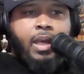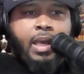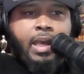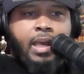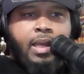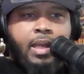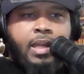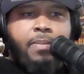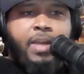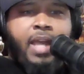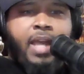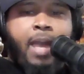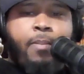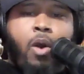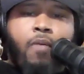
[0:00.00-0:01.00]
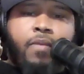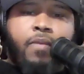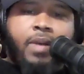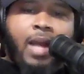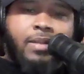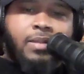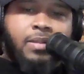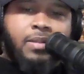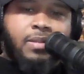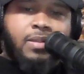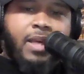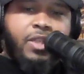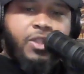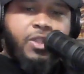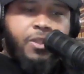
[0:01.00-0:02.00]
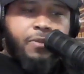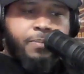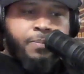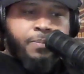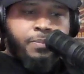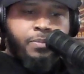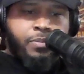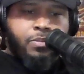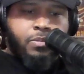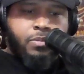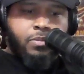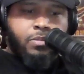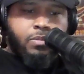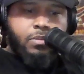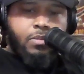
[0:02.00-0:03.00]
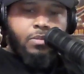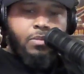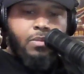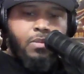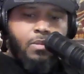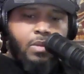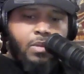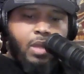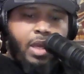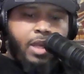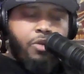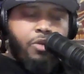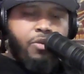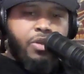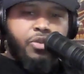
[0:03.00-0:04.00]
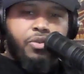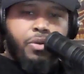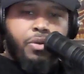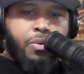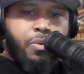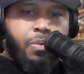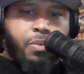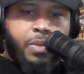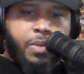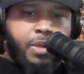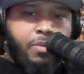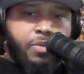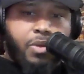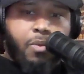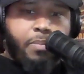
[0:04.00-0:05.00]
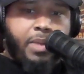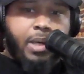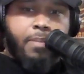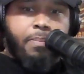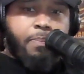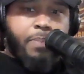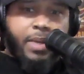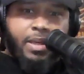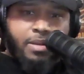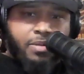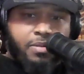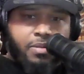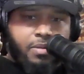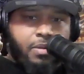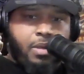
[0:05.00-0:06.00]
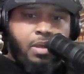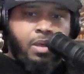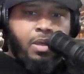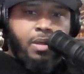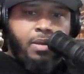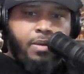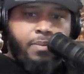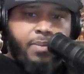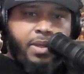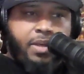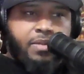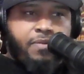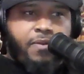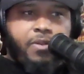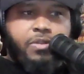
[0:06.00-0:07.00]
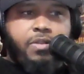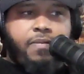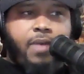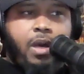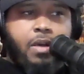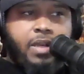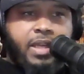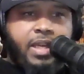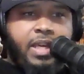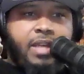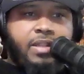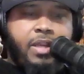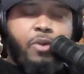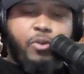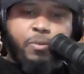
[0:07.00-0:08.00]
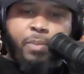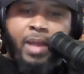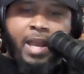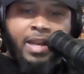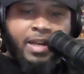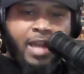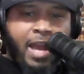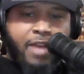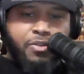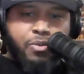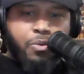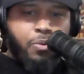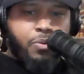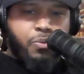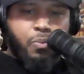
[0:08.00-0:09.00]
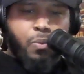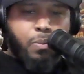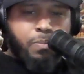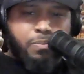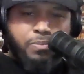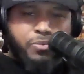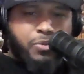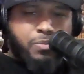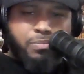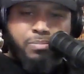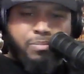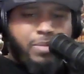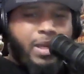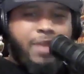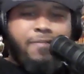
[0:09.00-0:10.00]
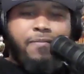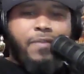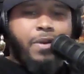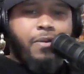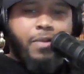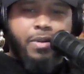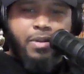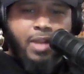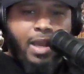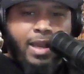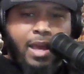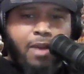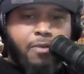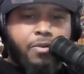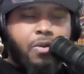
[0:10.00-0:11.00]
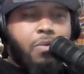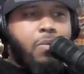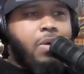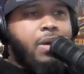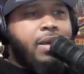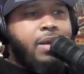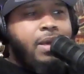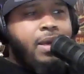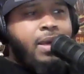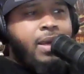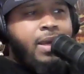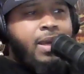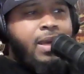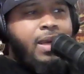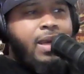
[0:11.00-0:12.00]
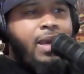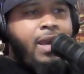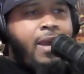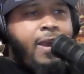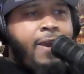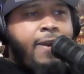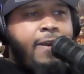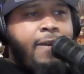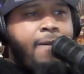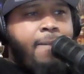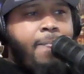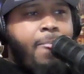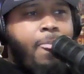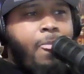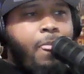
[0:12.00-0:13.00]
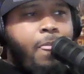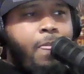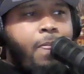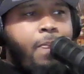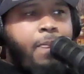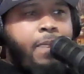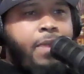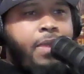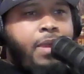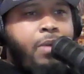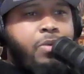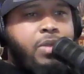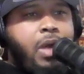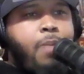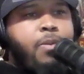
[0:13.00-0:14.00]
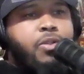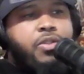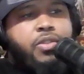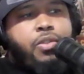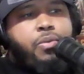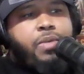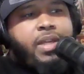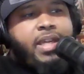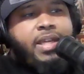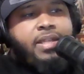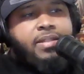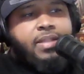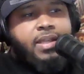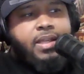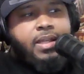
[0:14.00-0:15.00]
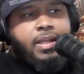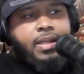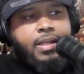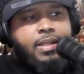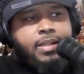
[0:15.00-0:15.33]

and he became an overnight sensation. And you just knew he was going to be a beast because, first of all, the kids he was playing in high school was inferior, like I don't know what. And it was almost too easy.